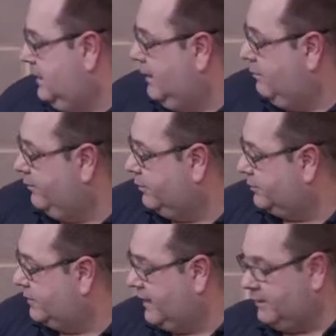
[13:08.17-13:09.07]
And we've
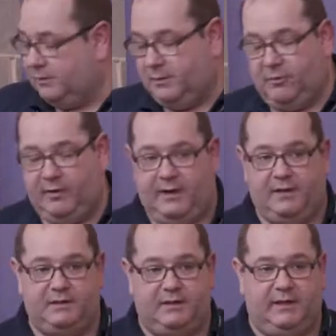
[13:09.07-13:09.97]
also taken on a
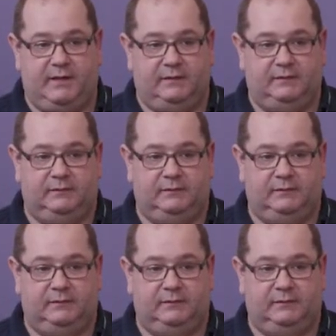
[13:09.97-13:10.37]
marine engineer